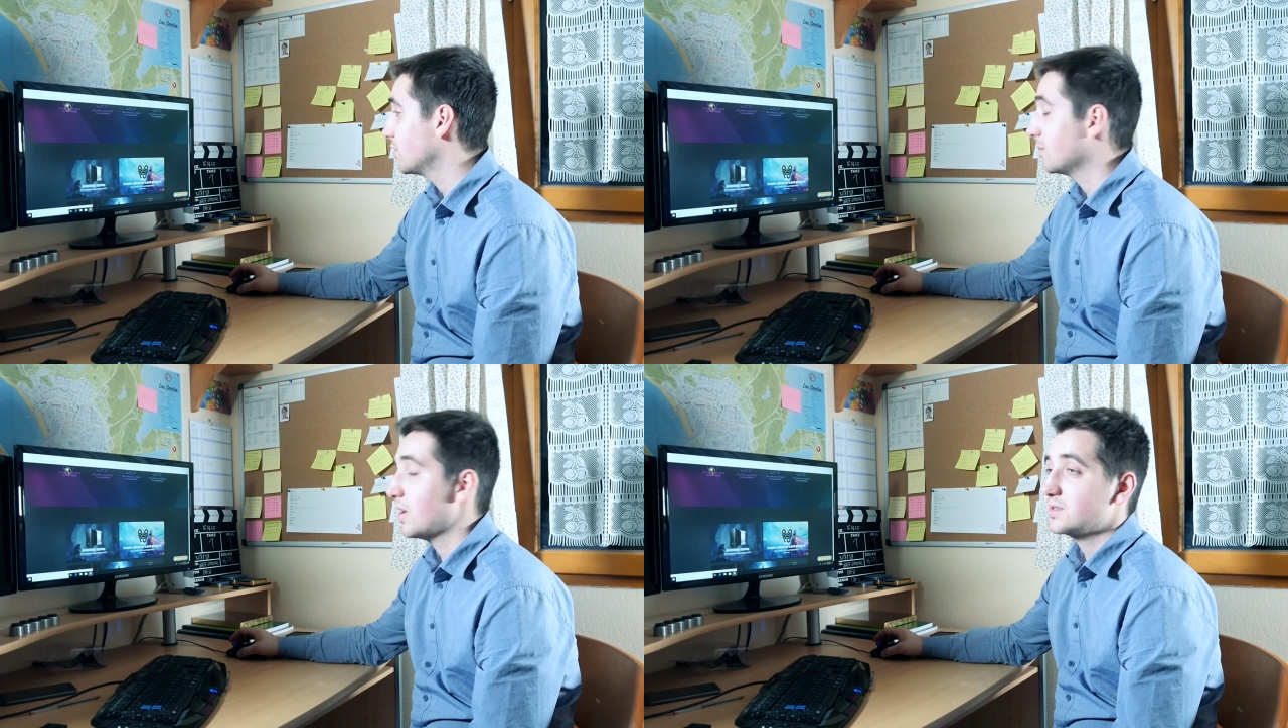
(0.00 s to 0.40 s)

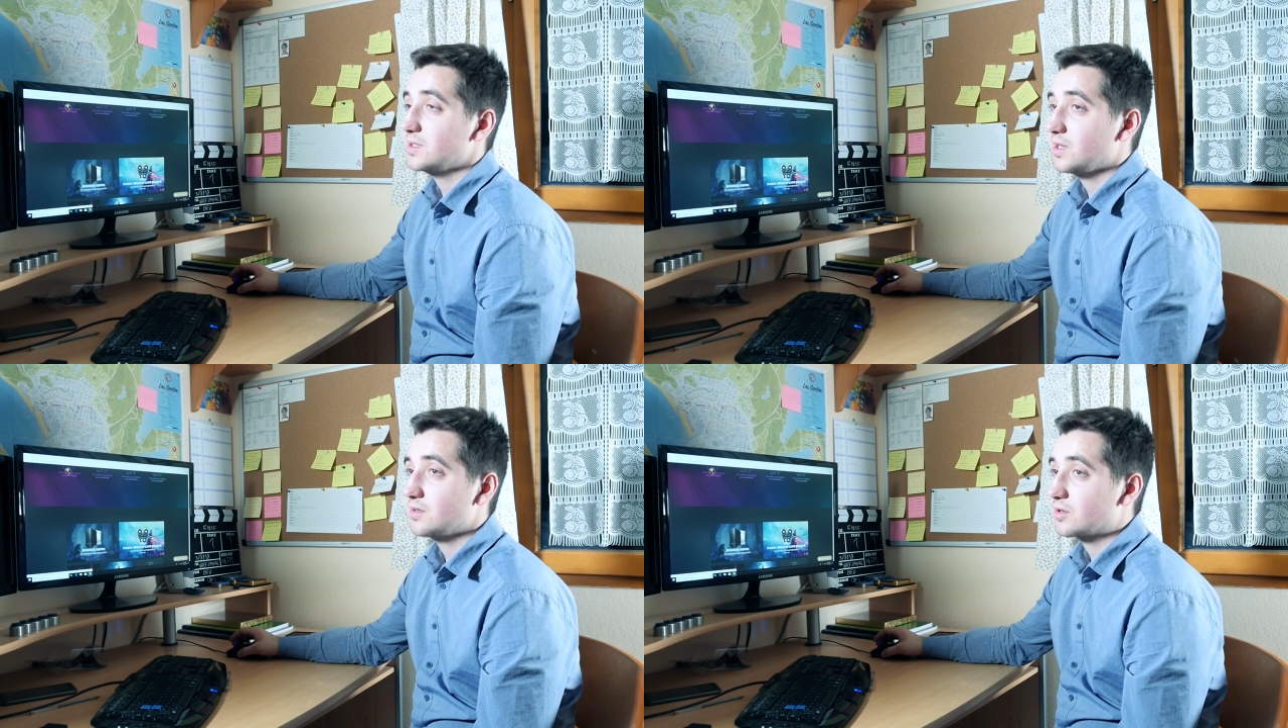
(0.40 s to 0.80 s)
They're
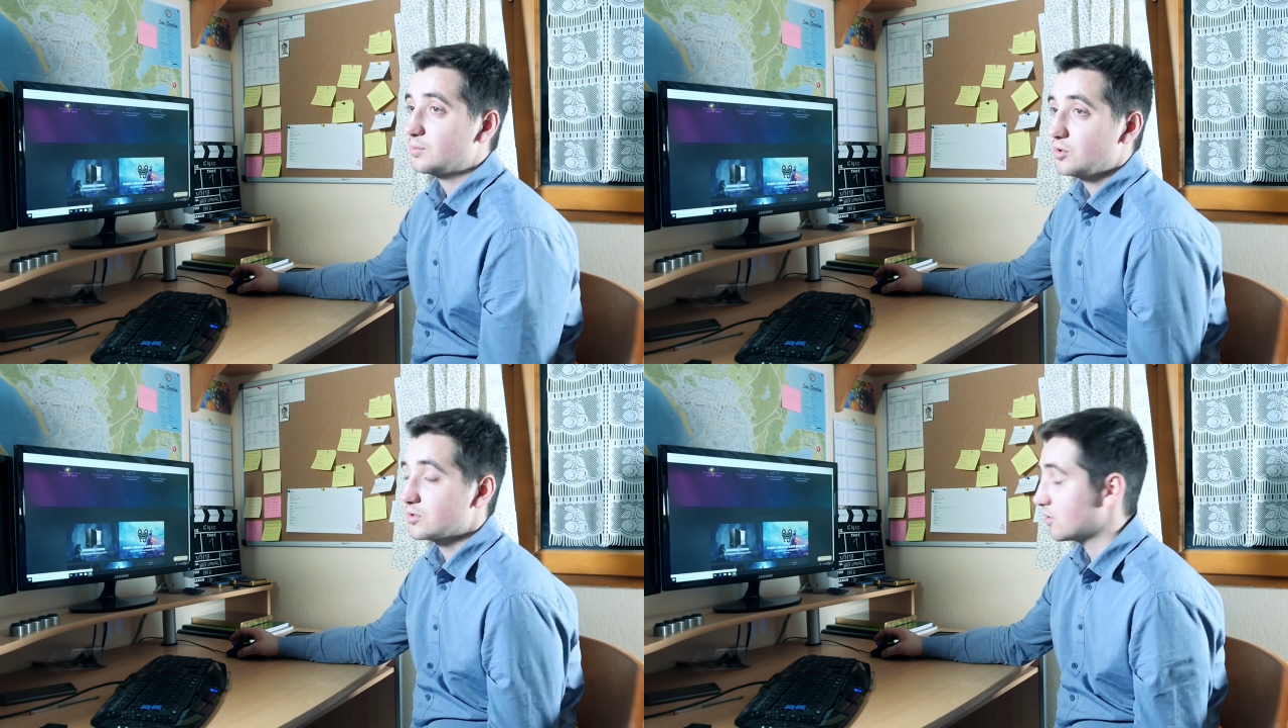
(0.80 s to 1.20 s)
amazing. Their
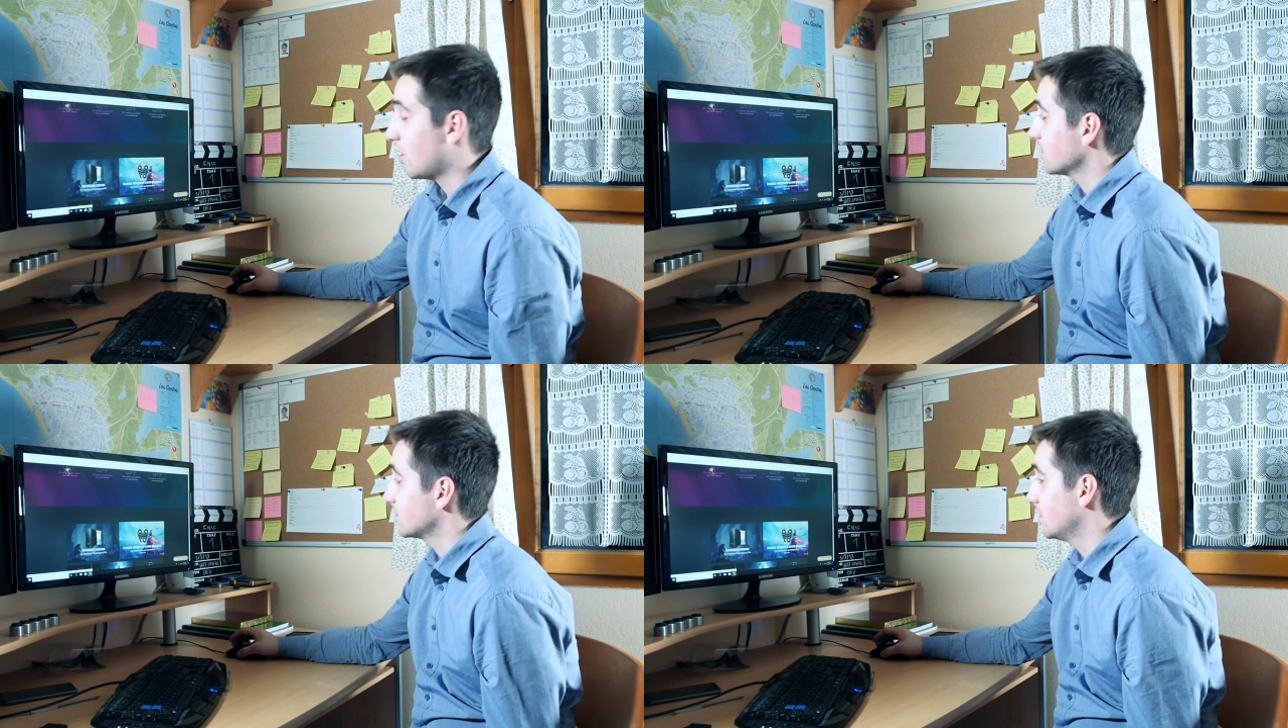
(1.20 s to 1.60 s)
computers are
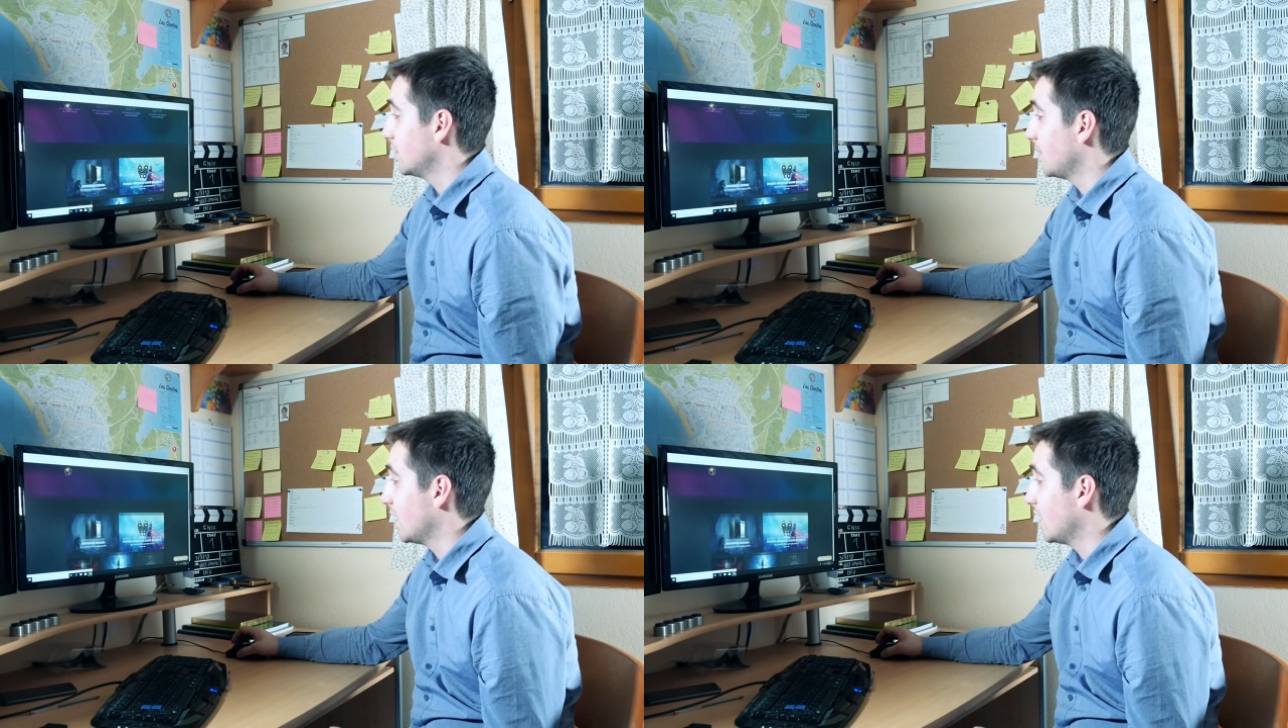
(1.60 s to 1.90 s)
awesome,